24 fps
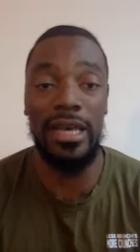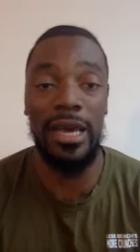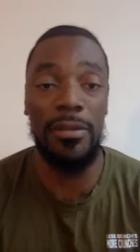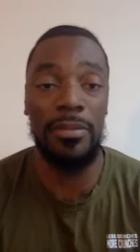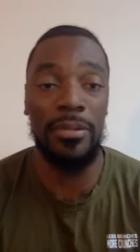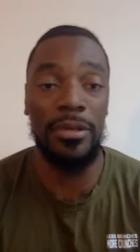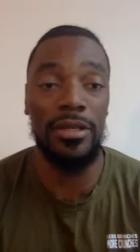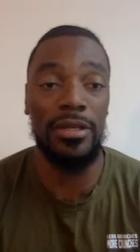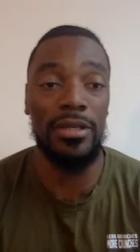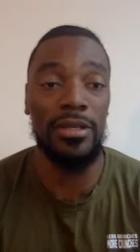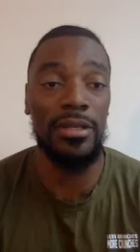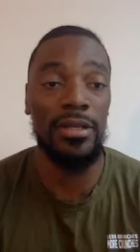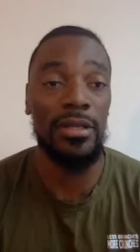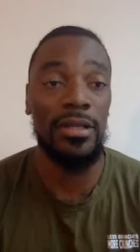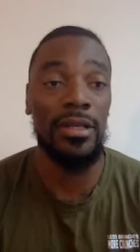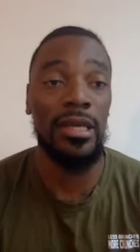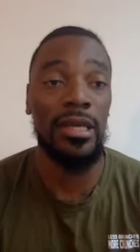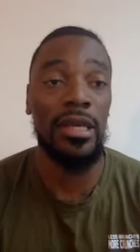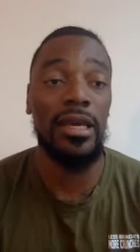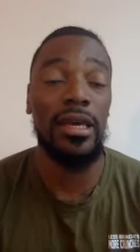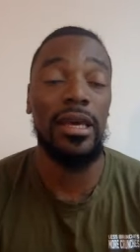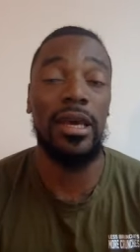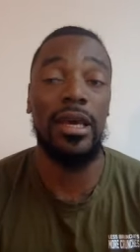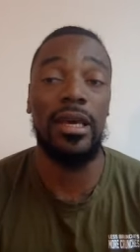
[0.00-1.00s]
happy
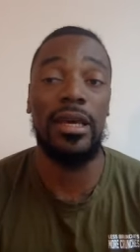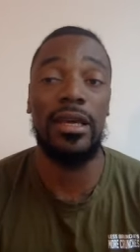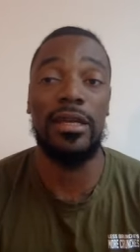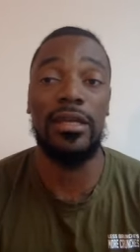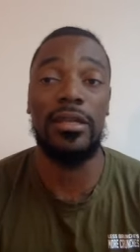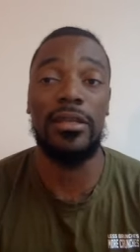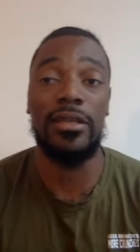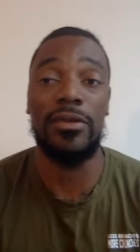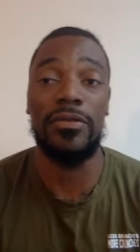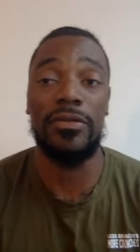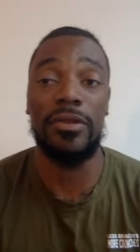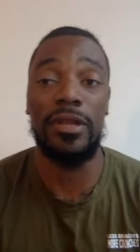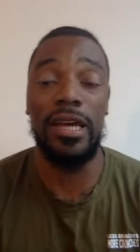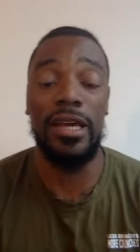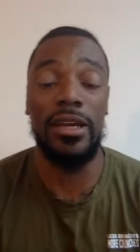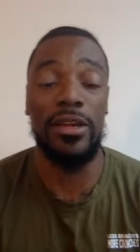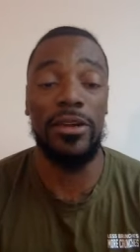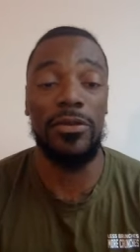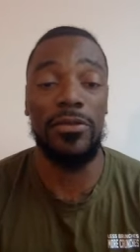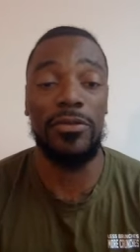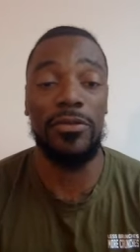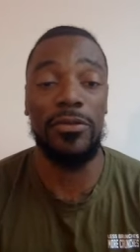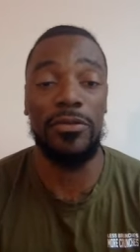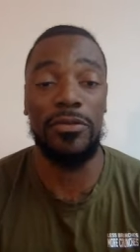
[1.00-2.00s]
and they feel like
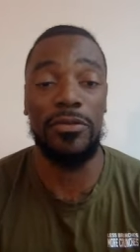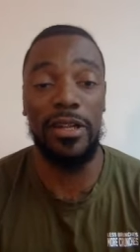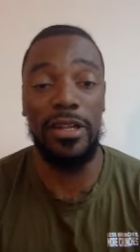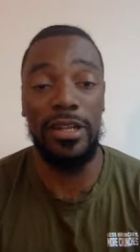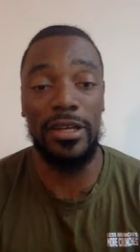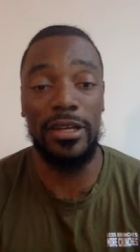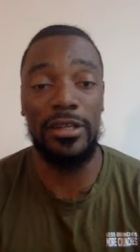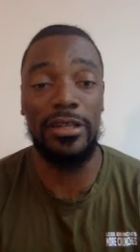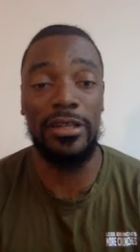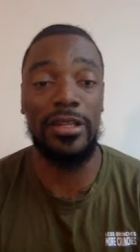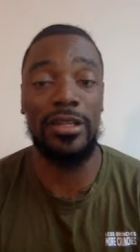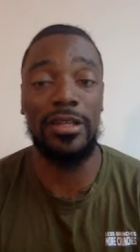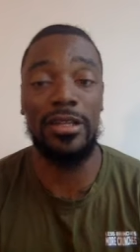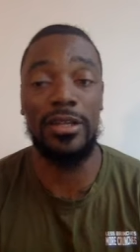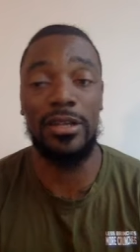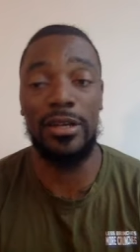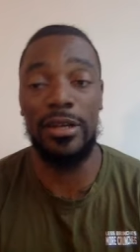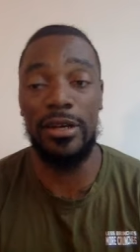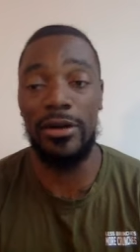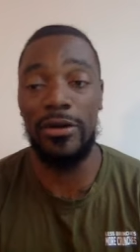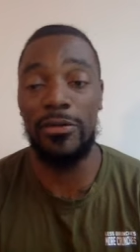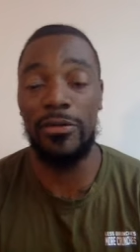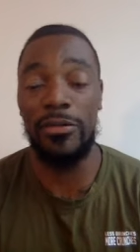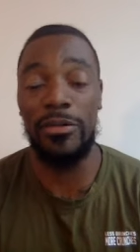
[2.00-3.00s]
you're fulfilling
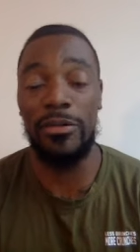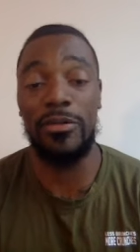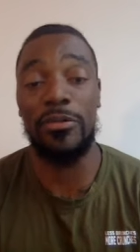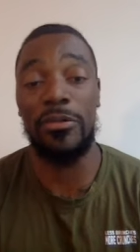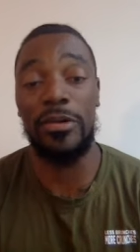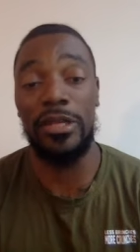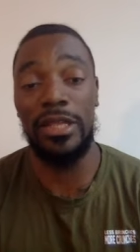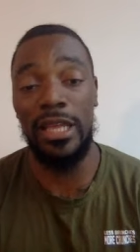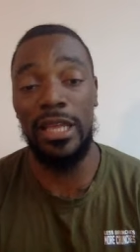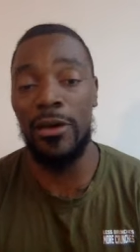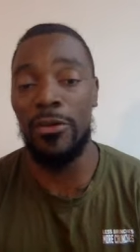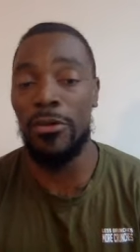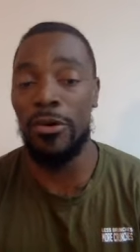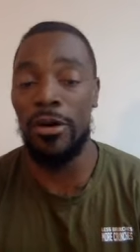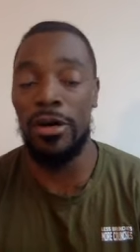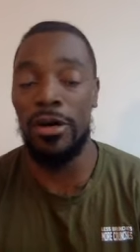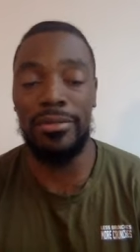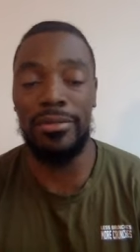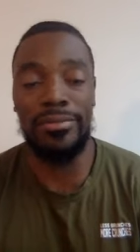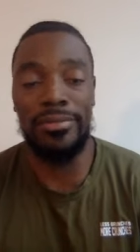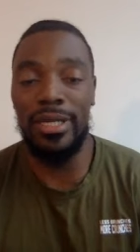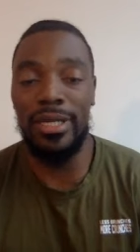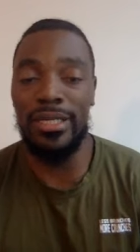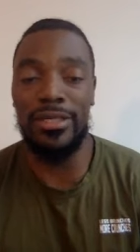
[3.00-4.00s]
uh, what they
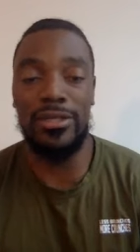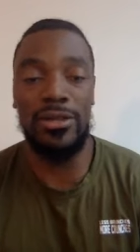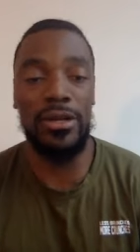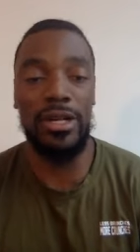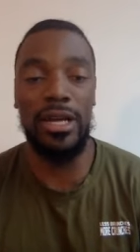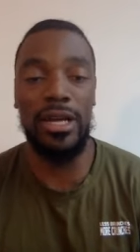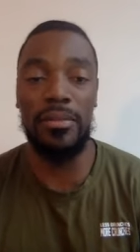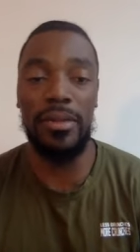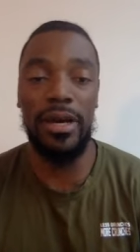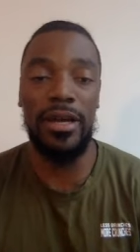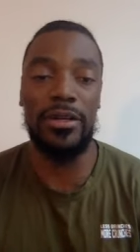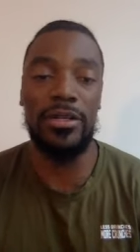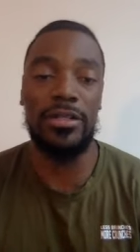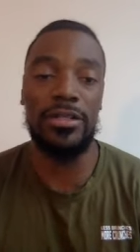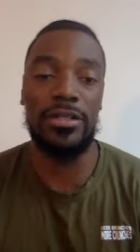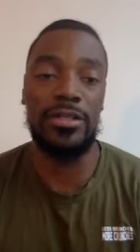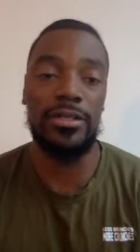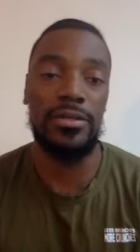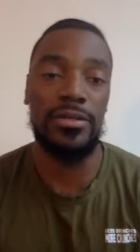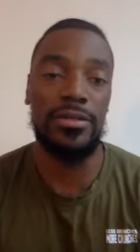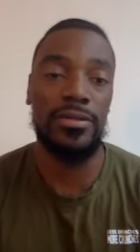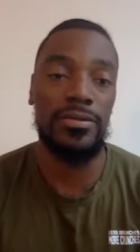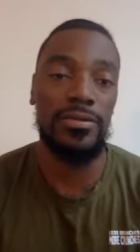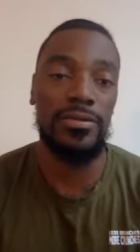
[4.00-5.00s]
want, that's all that matters.